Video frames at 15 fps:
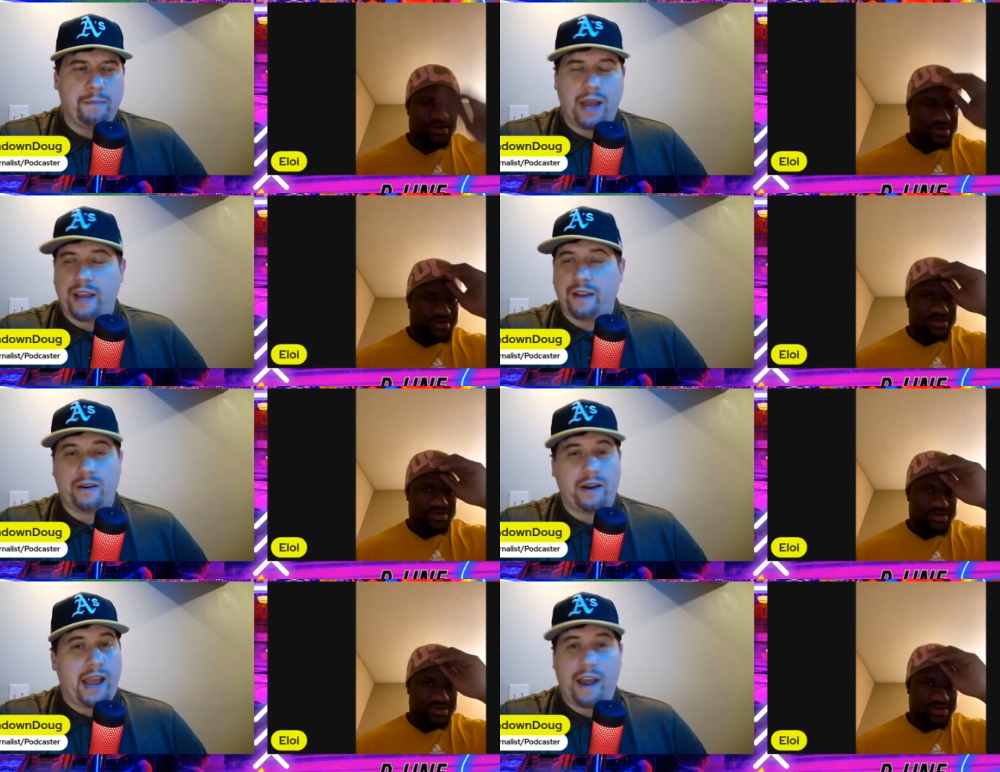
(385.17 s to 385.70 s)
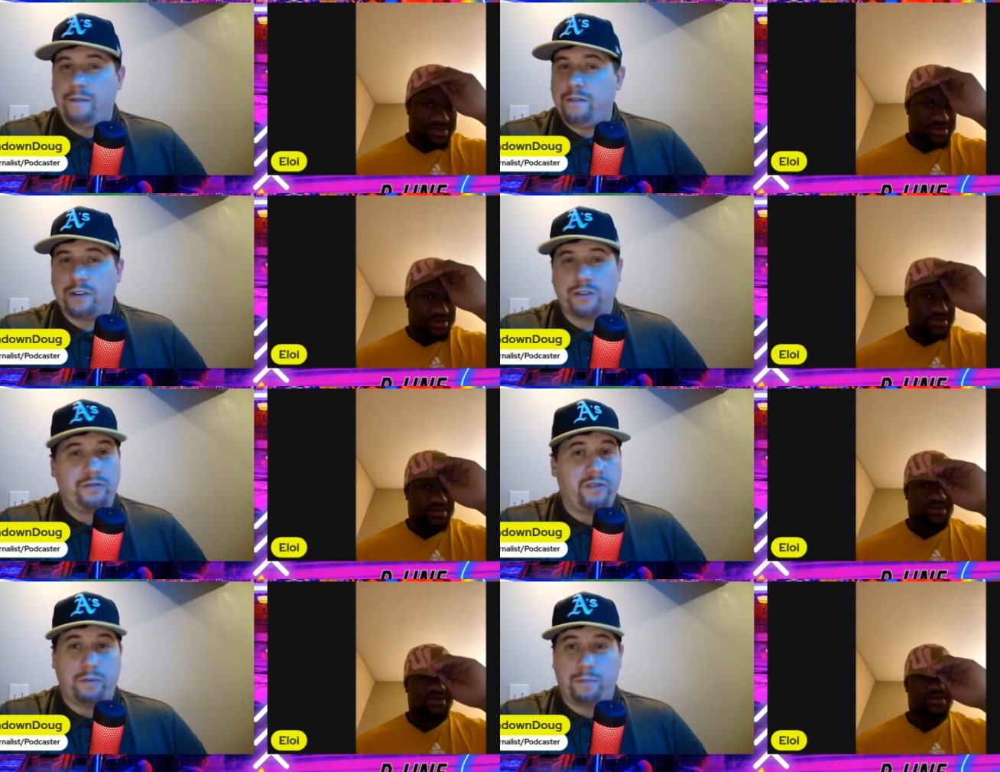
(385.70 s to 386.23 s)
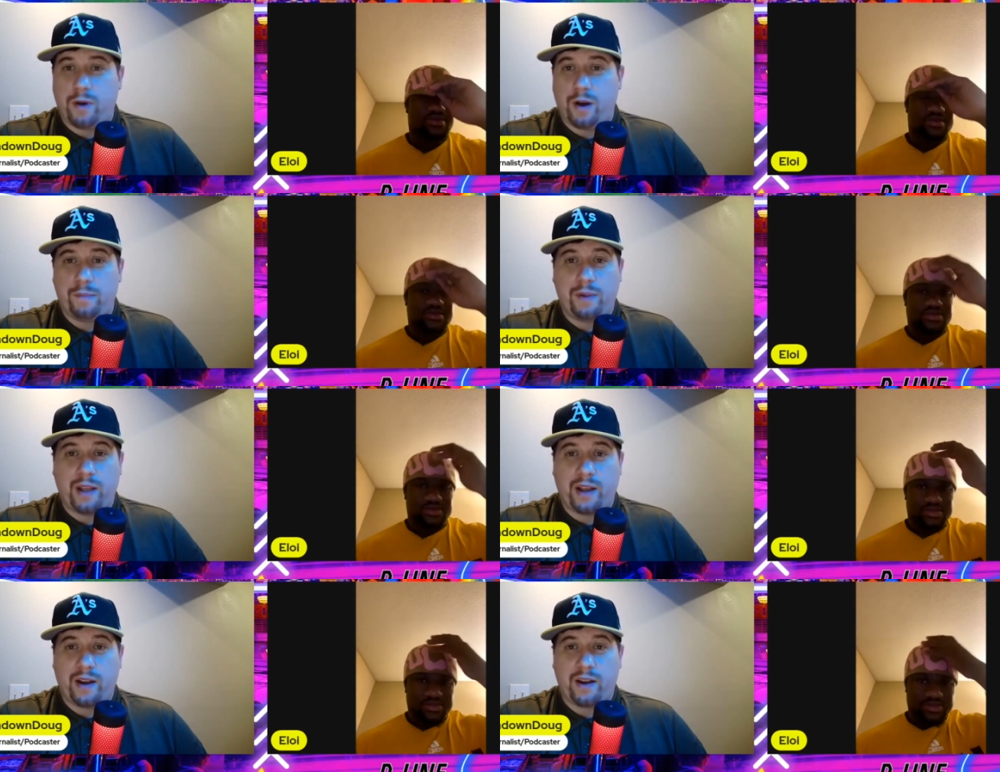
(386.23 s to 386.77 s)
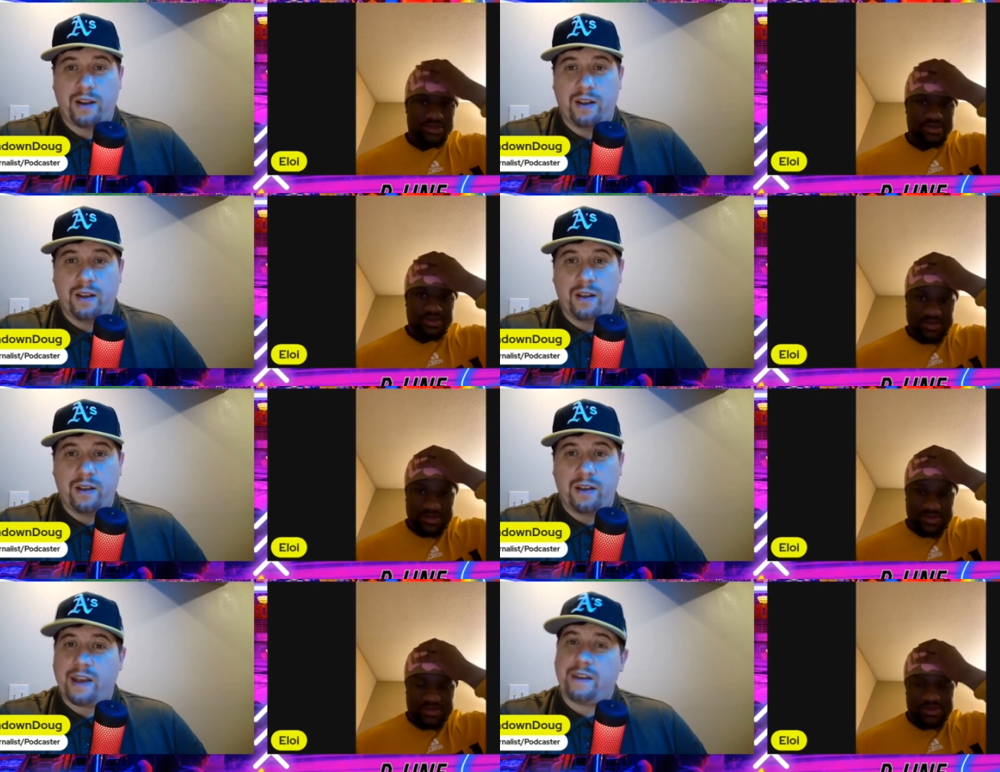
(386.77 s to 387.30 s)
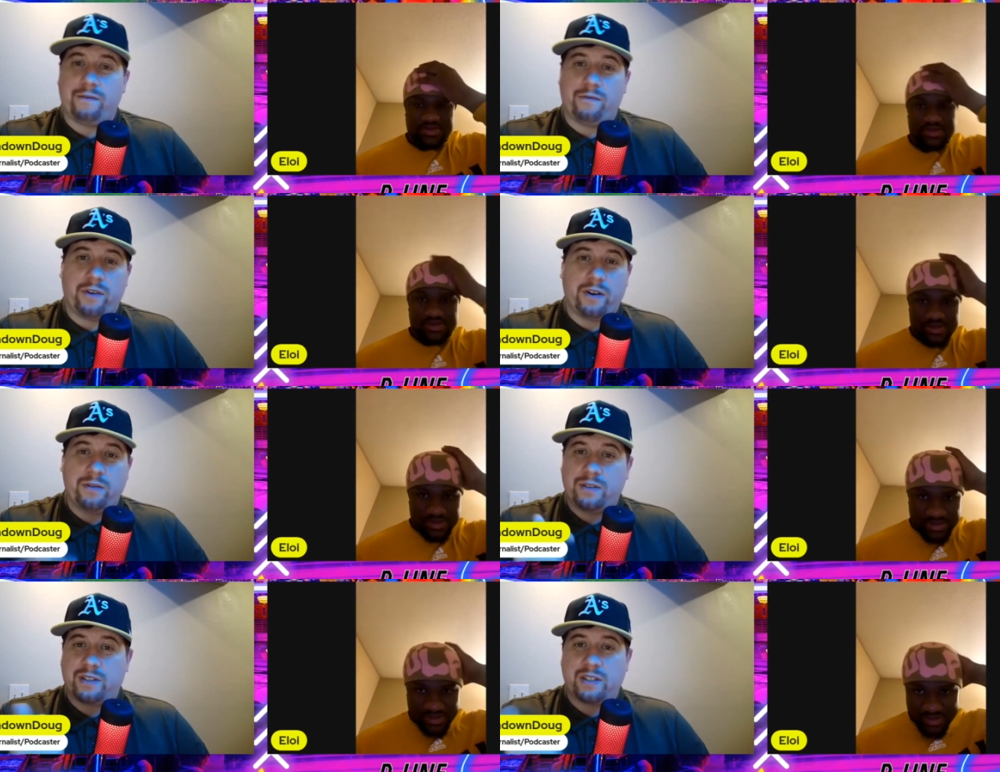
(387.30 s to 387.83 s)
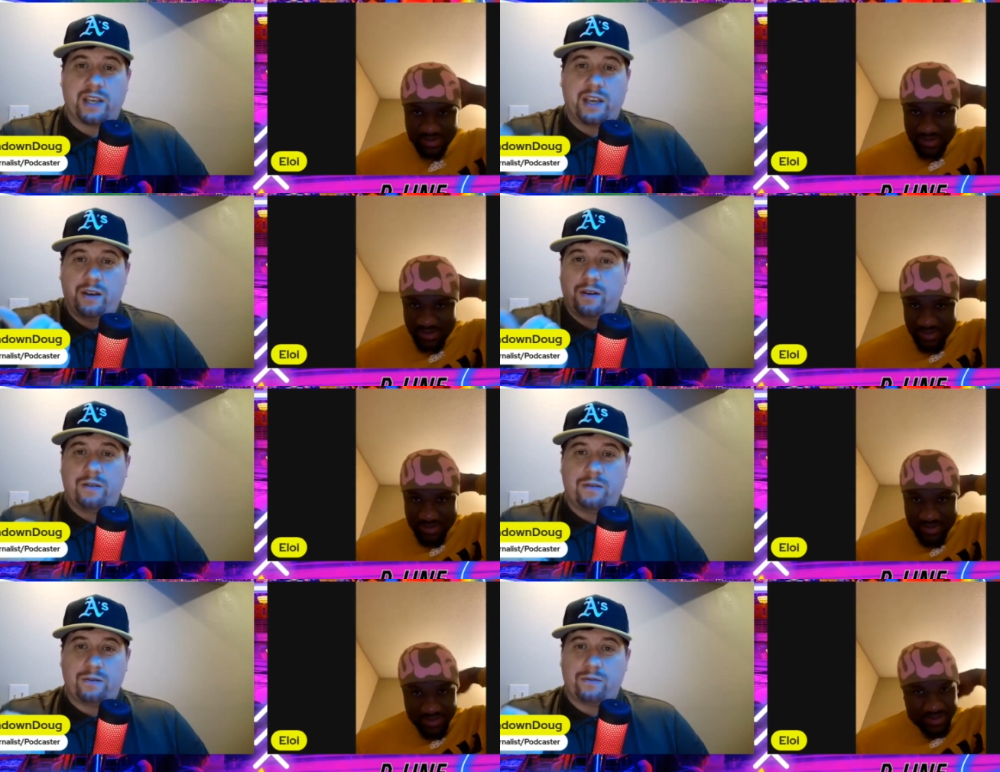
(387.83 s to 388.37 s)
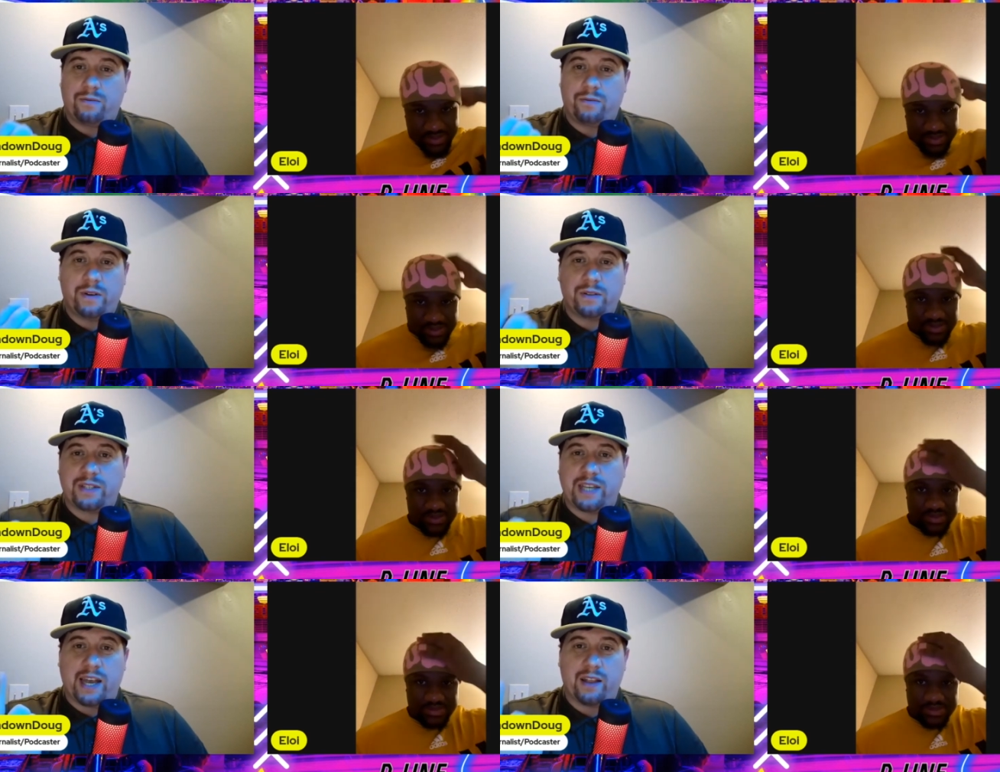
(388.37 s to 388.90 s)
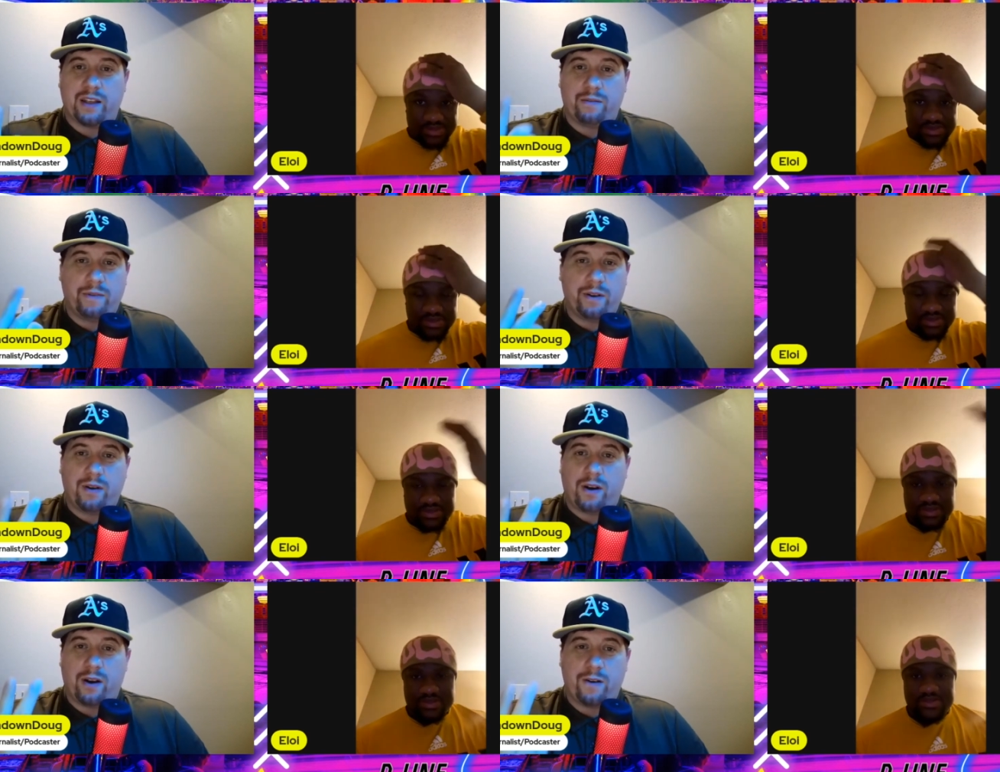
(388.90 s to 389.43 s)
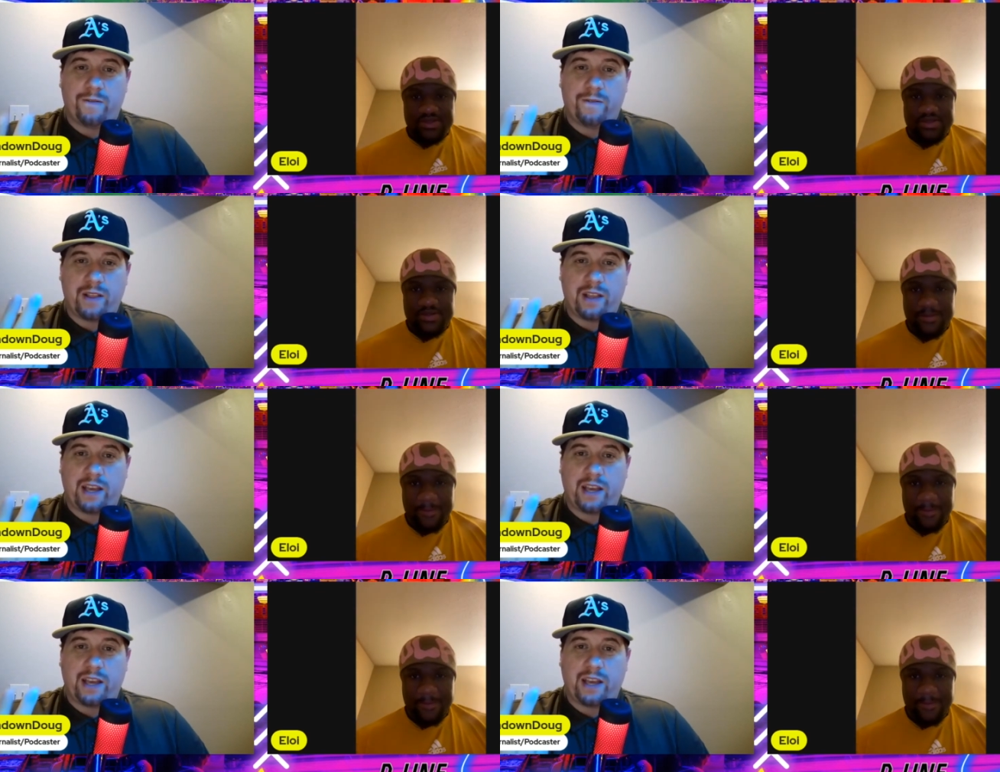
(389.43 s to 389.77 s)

Speaker 1: not your average football player. I have real skill, real talent, real heart for the